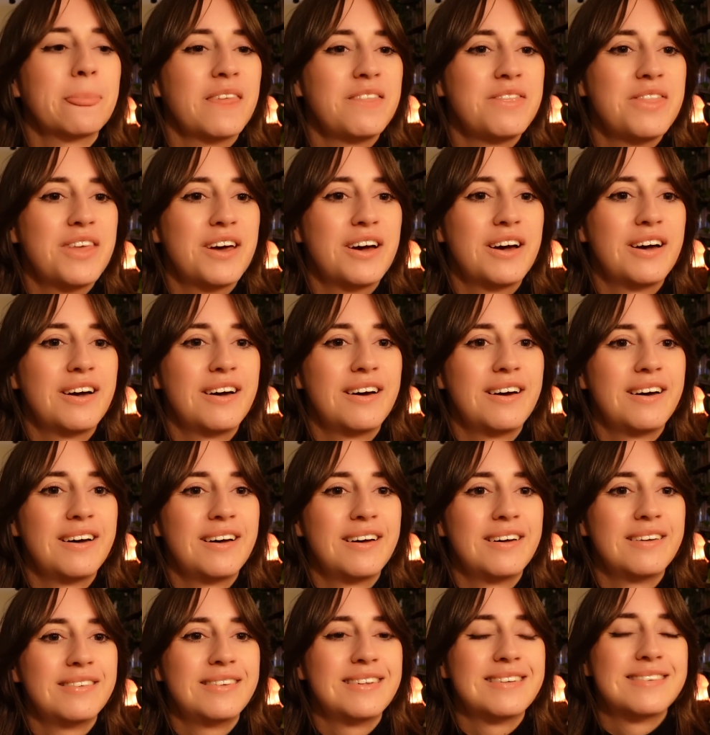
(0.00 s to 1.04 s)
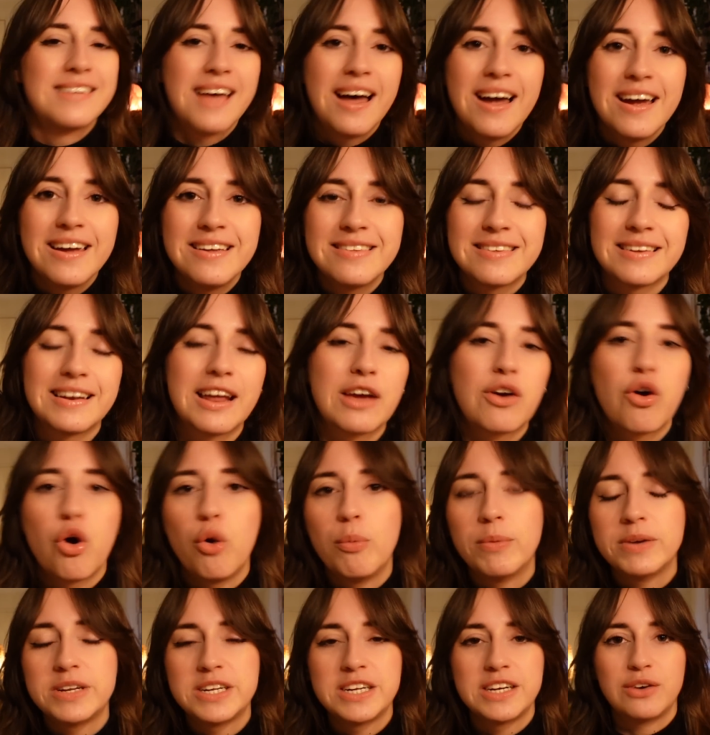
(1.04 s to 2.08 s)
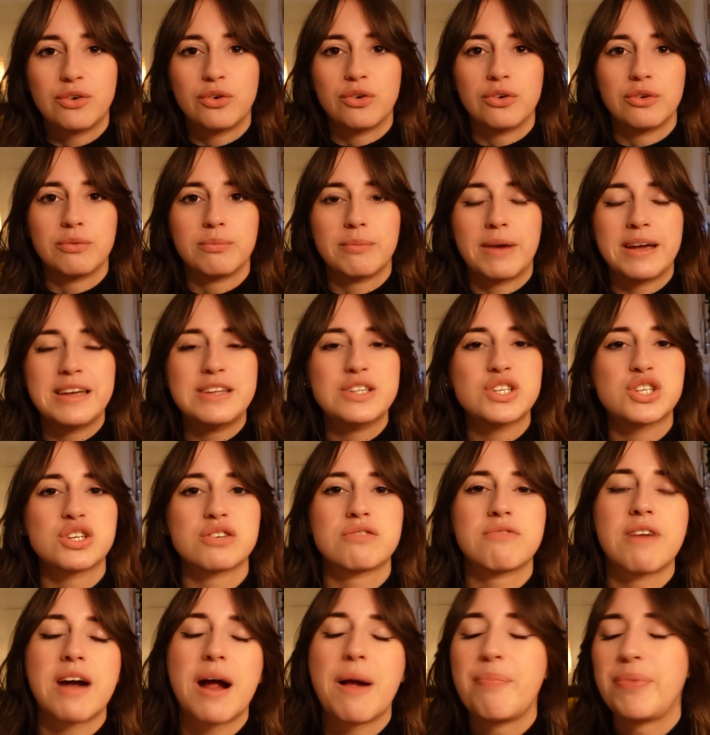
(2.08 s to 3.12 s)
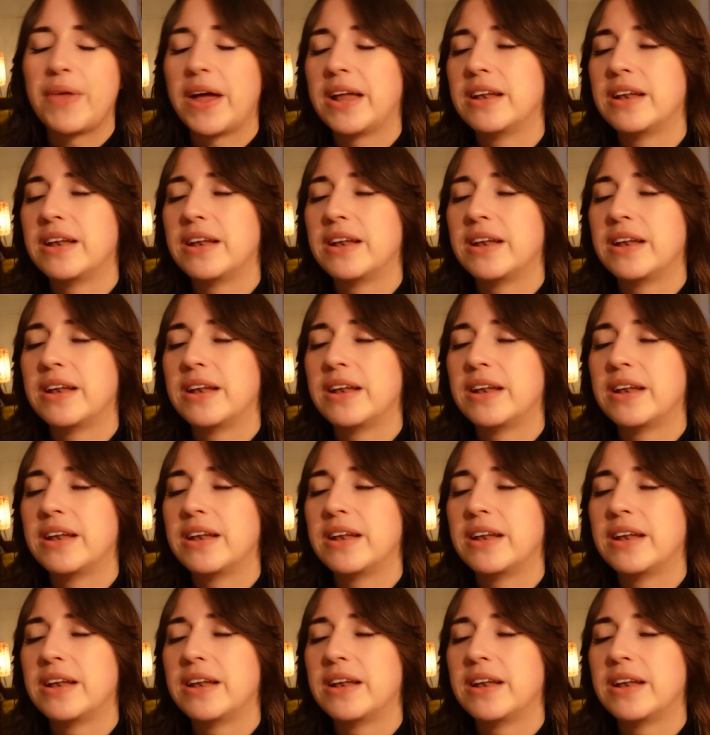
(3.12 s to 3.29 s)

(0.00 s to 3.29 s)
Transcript: the designs, like commenting on my Instagram,